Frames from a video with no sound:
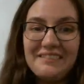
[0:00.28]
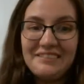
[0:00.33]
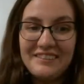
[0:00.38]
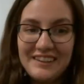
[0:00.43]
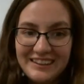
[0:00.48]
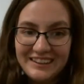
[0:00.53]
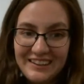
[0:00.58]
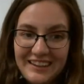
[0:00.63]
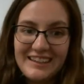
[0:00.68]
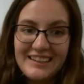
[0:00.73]

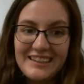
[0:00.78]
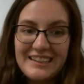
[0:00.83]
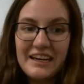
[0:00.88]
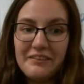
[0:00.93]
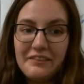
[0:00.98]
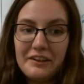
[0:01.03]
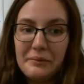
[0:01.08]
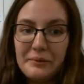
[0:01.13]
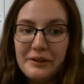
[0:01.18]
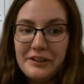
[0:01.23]
fifth grade. Today
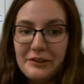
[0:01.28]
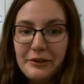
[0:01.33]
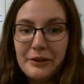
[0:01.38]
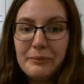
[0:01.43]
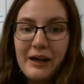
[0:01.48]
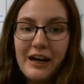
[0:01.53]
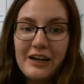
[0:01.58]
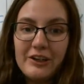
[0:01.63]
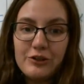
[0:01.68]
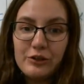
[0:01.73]
we're going to be doing
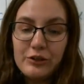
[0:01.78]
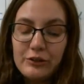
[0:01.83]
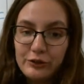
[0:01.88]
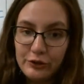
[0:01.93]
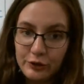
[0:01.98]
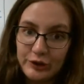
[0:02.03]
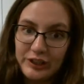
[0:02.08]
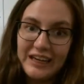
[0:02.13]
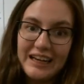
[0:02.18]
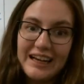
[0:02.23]
Module
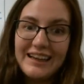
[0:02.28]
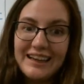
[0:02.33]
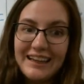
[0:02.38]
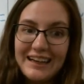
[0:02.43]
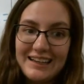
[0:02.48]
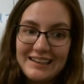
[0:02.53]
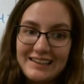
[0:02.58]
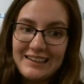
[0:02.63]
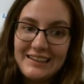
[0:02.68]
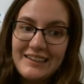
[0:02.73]
4,
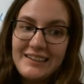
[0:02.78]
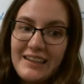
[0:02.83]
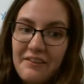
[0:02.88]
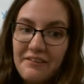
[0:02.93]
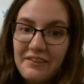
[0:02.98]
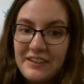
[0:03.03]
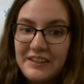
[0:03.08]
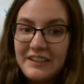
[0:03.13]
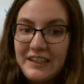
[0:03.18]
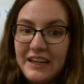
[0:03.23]
Lesson
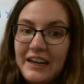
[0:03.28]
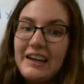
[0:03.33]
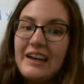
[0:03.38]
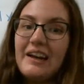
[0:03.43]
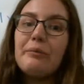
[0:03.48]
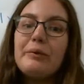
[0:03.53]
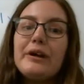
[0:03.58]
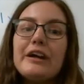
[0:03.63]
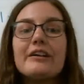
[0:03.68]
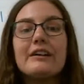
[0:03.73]
17,
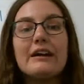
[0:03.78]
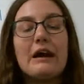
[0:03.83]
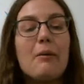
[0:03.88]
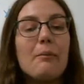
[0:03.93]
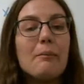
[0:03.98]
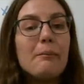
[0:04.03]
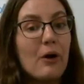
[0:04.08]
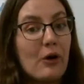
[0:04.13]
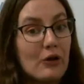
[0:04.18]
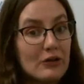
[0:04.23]
and we are now
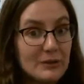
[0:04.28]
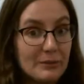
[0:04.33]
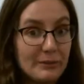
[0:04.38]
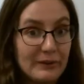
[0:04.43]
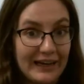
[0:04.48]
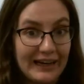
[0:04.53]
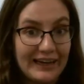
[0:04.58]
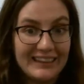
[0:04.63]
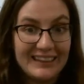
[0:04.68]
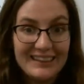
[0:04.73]

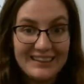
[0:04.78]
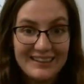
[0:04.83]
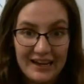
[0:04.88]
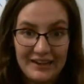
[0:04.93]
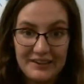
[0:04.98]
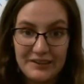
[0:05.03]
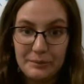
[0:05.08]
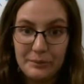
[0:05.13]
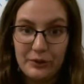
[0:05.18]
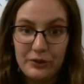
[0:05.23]
multiplying
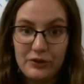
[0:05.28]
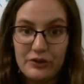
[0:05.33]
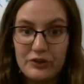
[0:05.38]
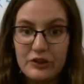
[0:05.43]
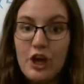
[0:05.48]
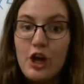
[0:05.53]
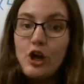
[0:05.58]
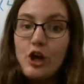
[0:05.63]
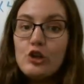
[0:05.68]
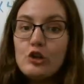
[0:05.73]

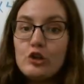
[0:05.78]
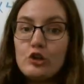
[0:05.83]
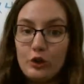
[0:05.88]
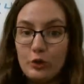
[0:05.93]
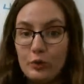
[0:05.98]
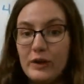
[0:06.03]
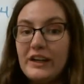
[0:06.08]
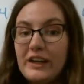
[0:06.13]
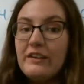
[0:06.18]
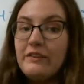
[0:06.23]
decimals.
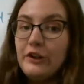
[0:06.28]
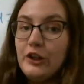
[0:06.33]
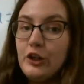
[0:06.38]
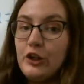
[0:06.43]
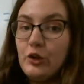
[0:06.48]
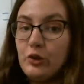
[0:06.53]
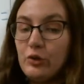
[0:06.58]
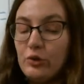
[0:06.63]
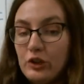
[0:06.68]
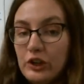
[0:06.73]
So if
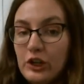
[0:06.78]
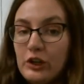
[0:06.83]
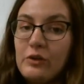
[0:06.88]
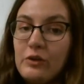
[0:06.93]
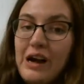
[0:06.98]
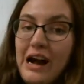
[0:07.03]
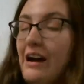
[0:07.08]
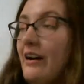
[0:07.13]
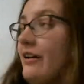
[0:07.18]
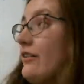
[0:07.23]
you know
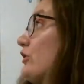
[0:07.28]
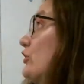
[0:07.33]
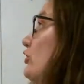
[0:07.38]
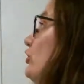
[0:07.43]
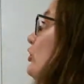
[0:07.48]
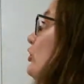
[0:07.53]
how